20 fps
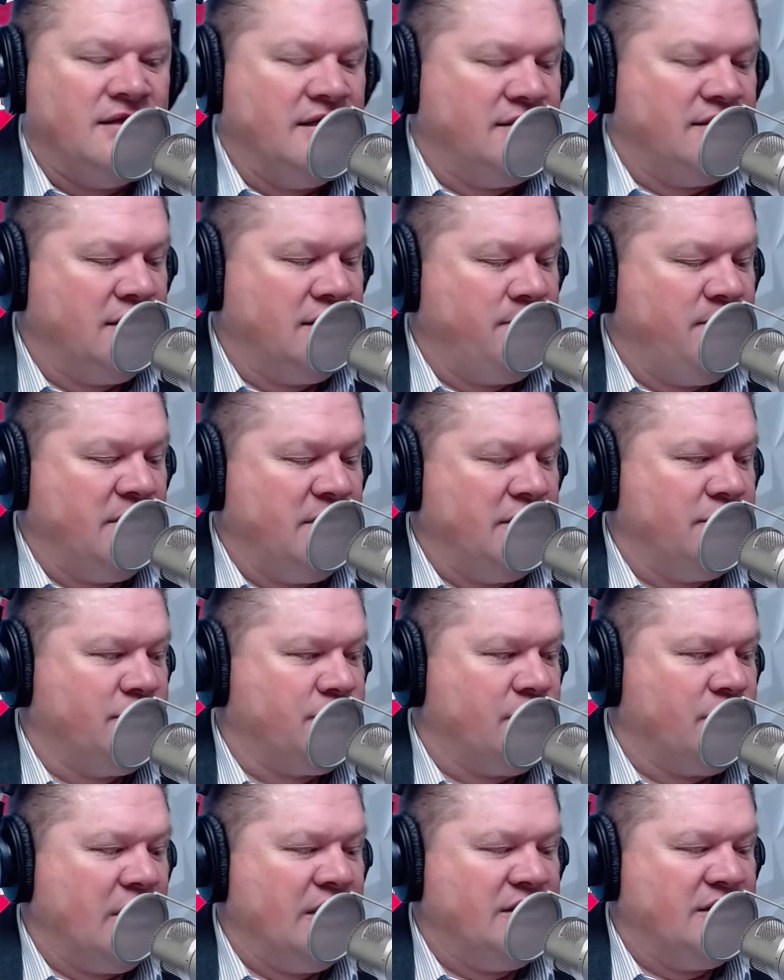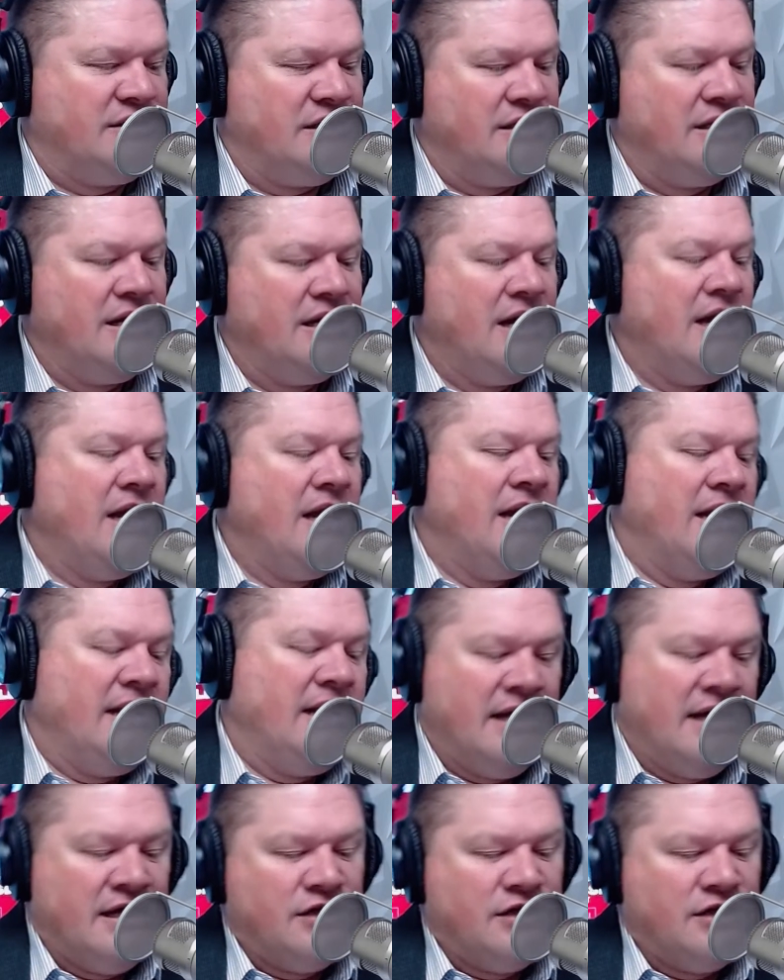This administration
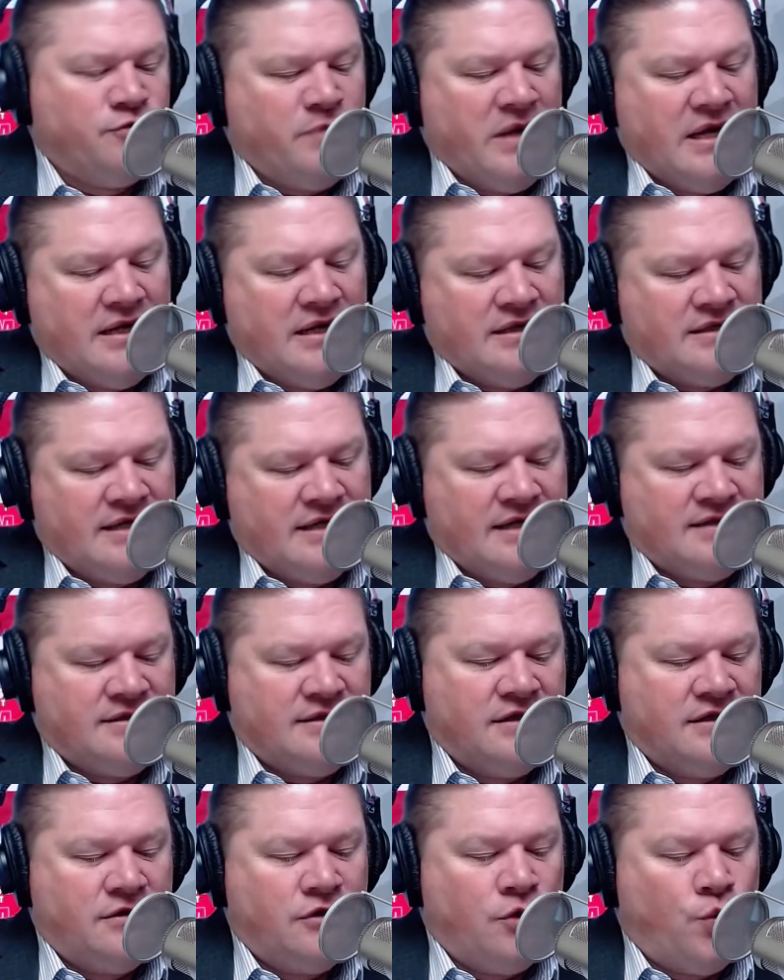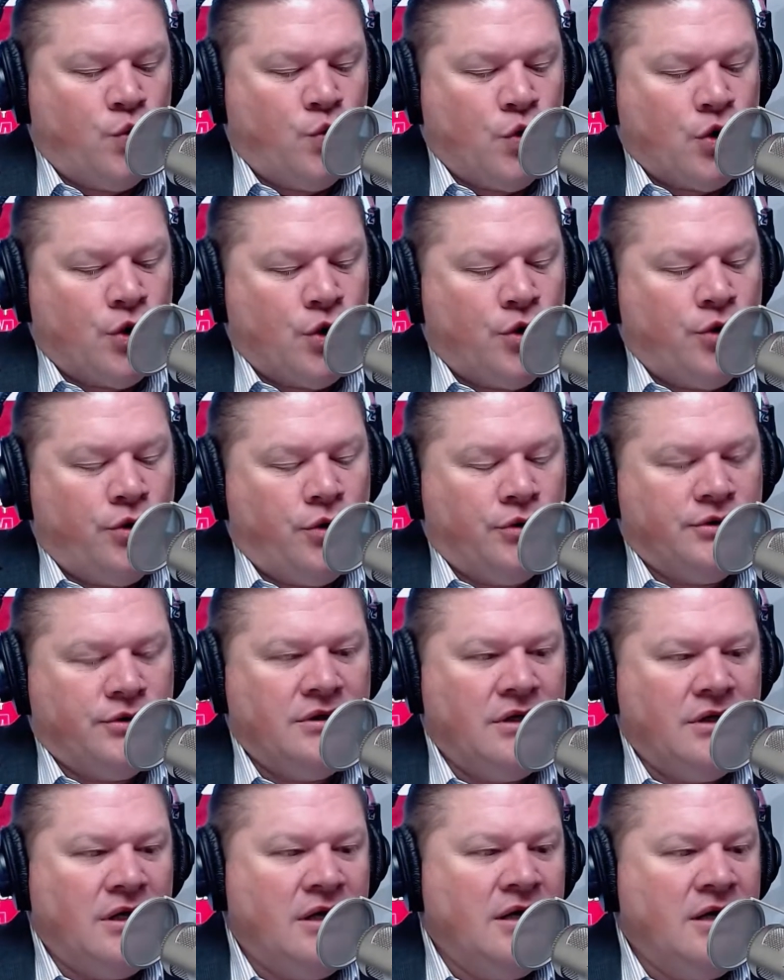is being tested. The
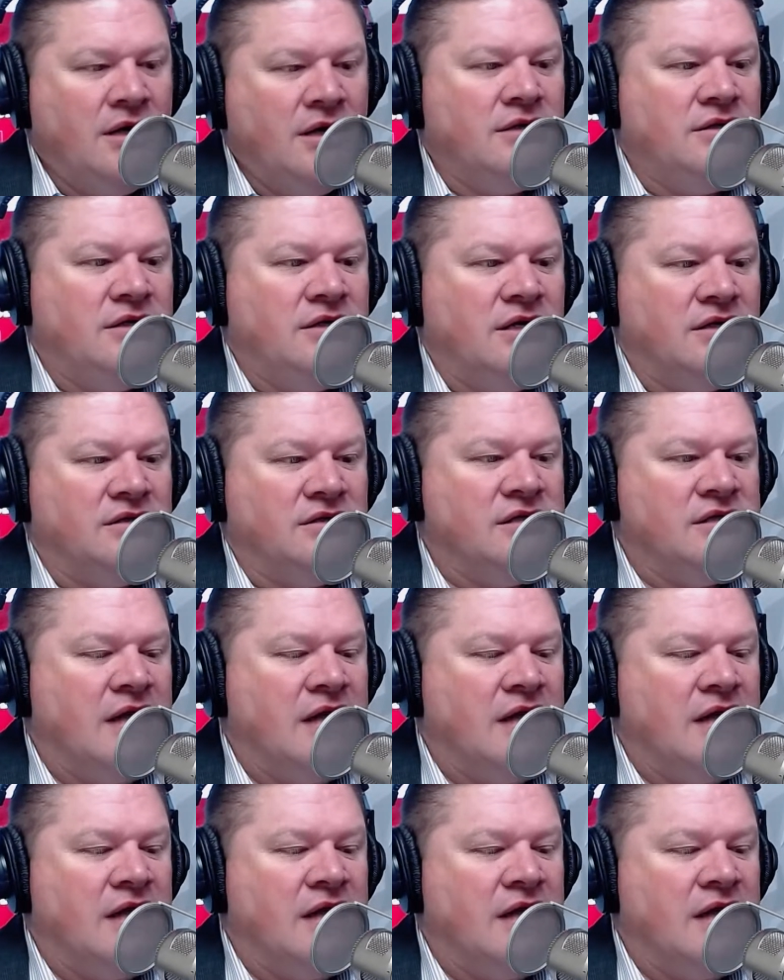world does